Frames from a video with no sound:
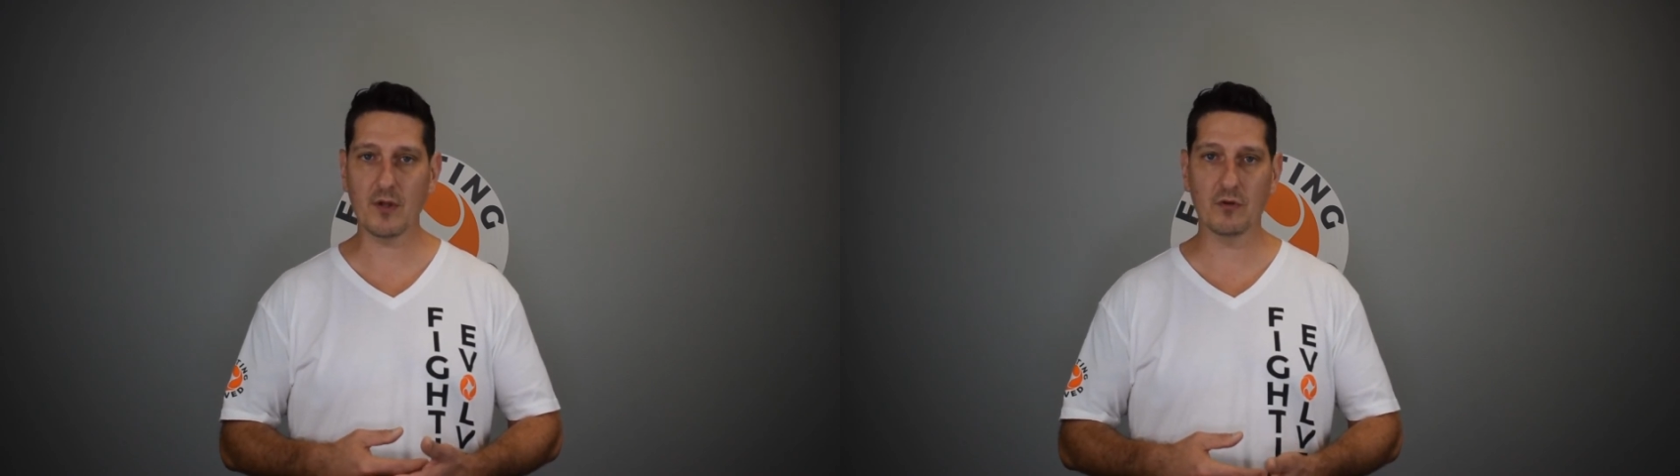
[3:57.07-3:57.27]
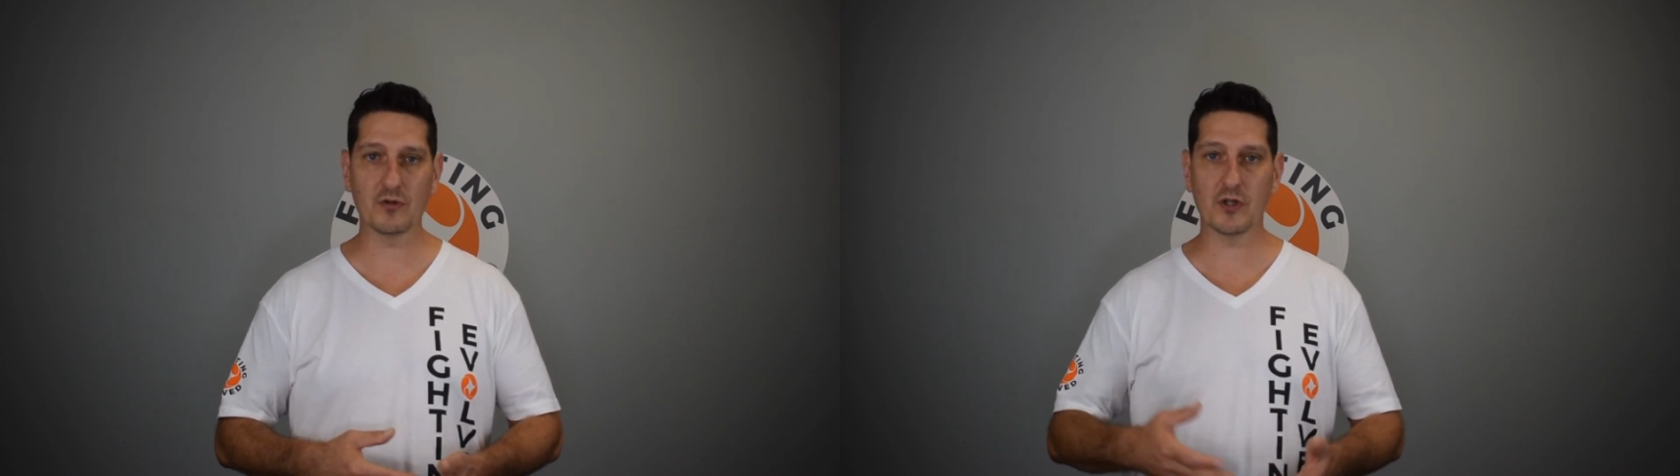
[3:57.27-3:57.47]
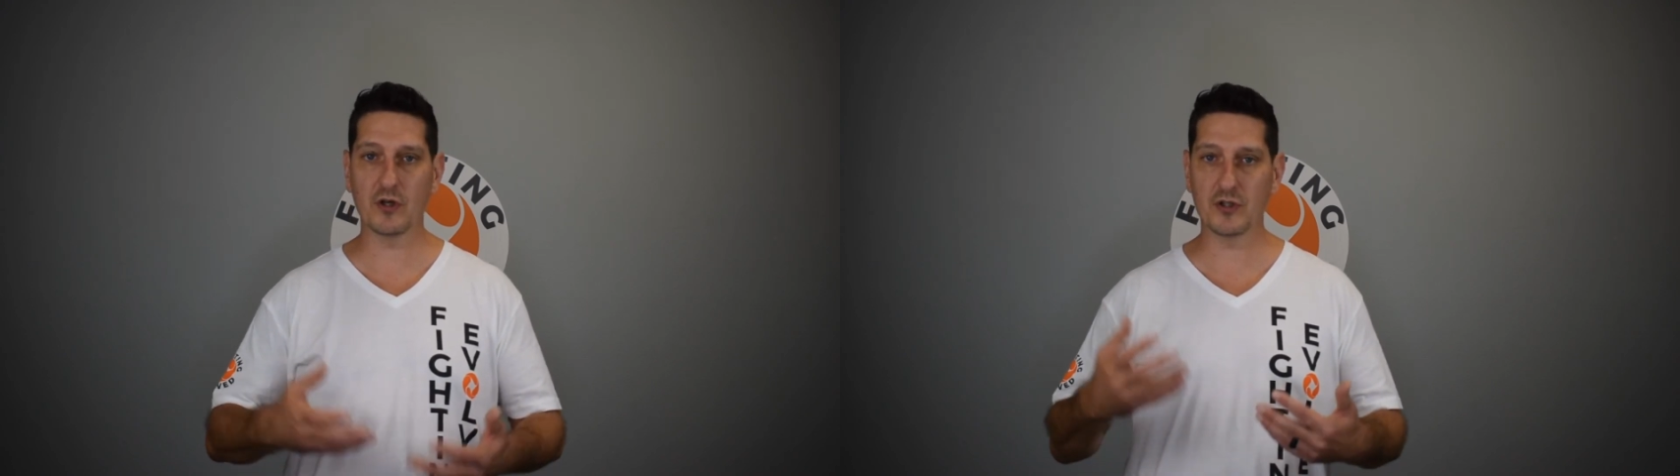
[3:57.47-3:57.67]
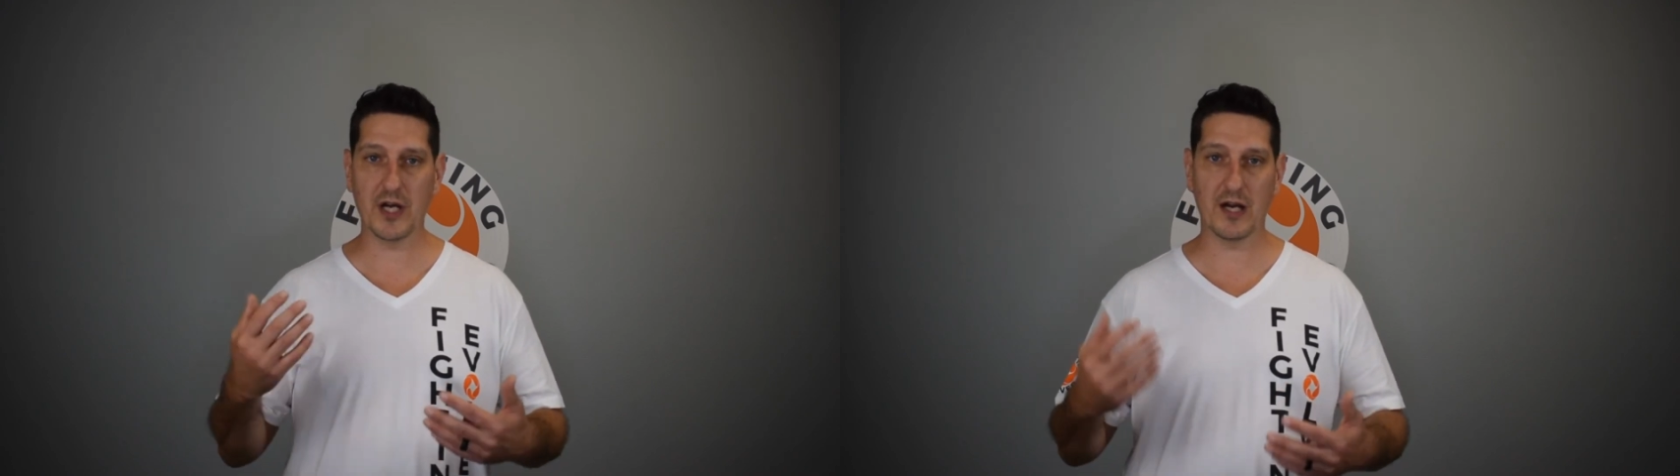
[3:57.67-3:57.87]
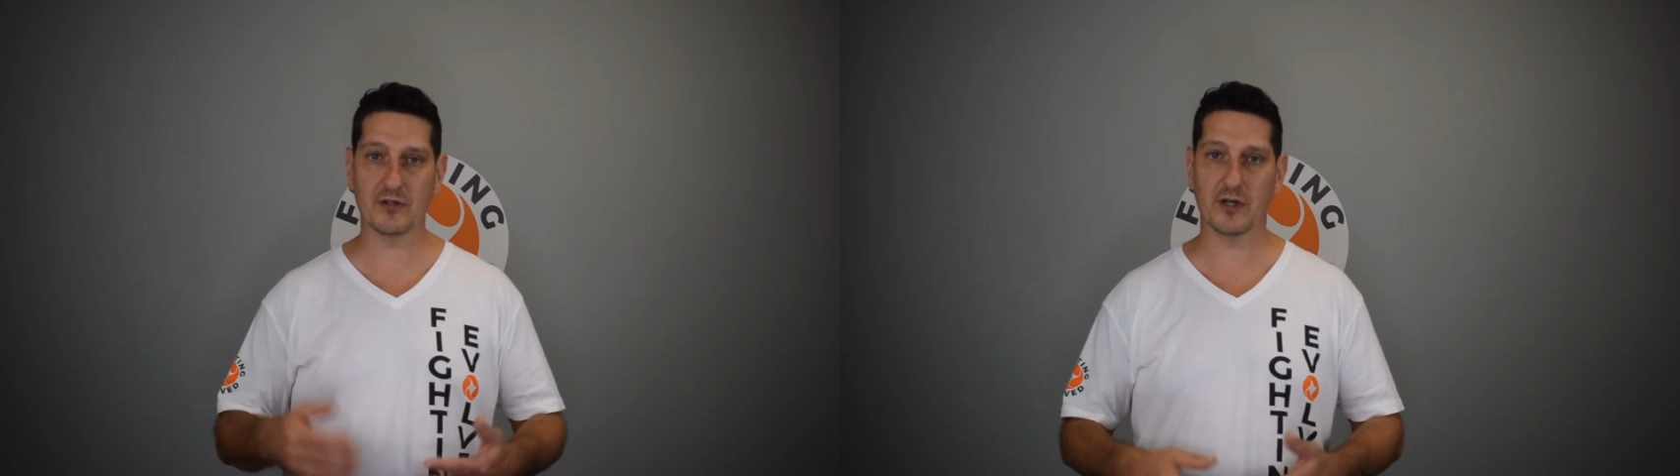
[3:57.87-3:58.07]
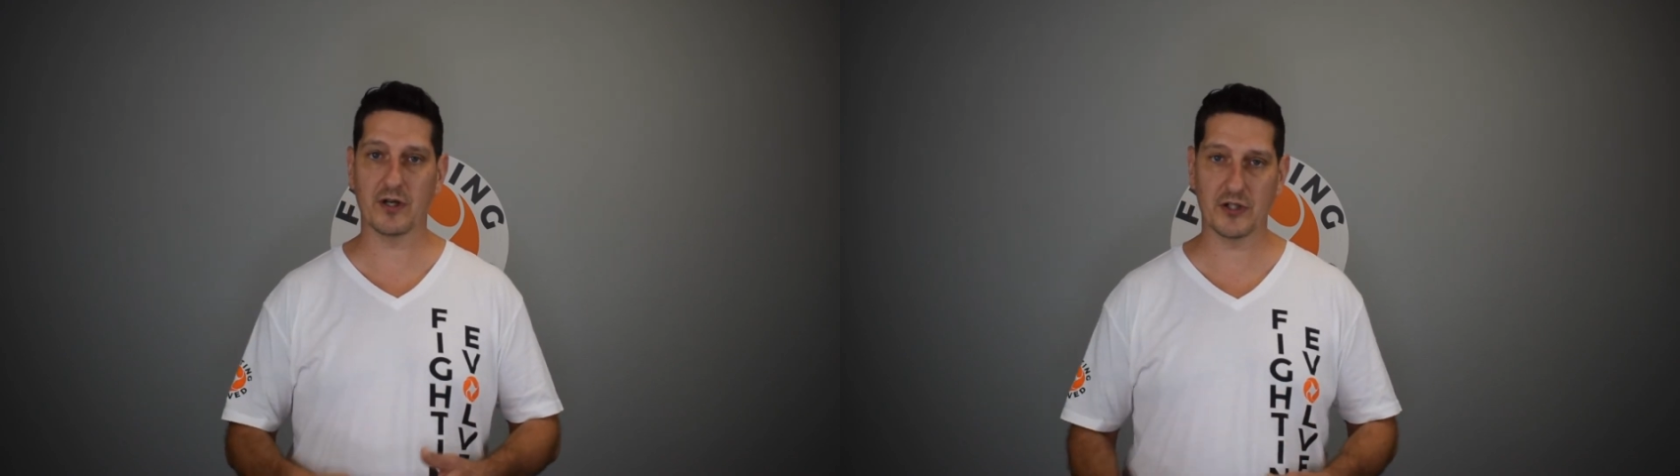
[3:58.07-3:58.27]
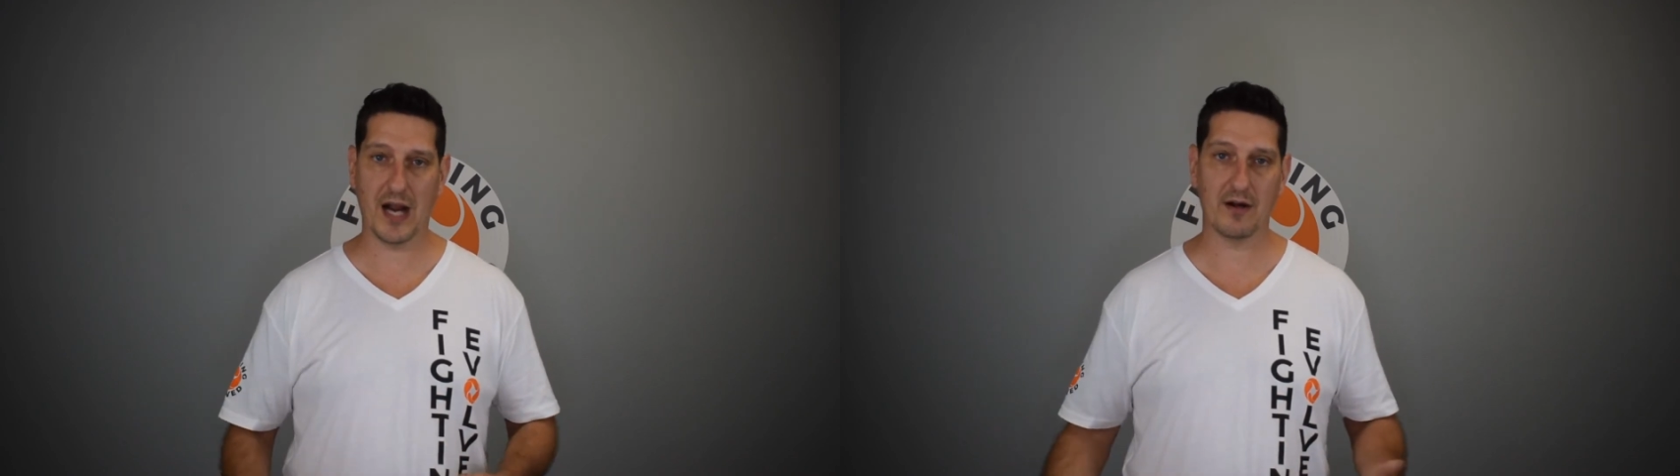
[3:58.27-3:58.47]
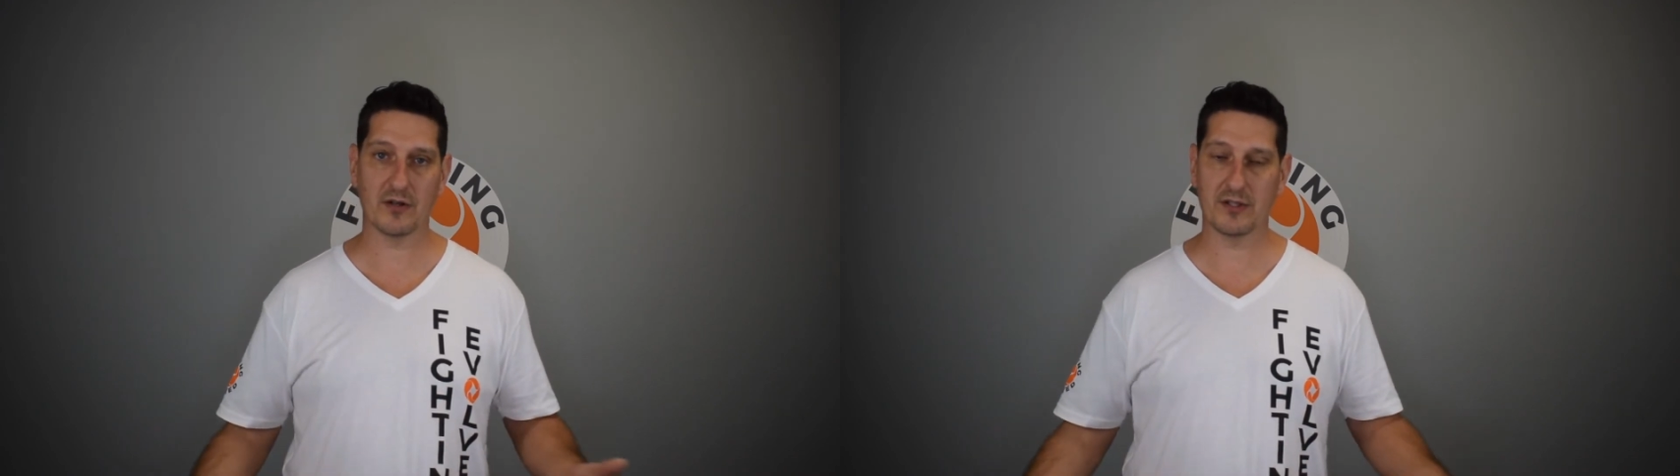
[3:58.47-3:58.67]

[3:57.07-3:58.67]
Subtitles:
there's a good chance you're going to shatter